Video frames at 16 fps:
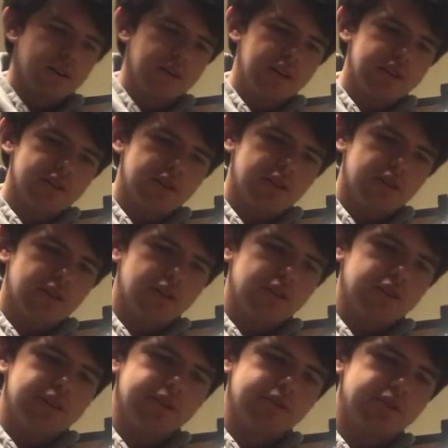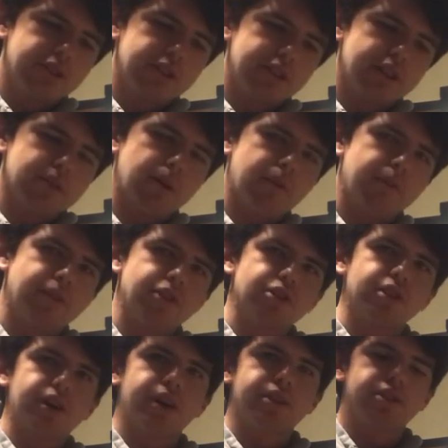these are called U jigs I think
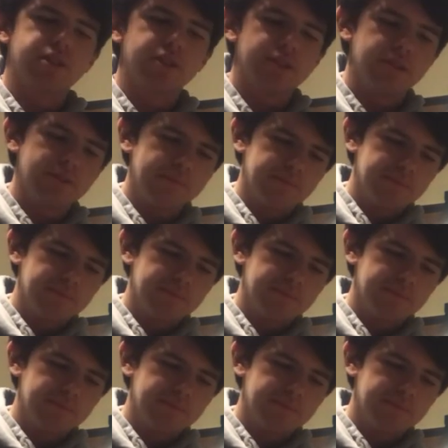Nasty.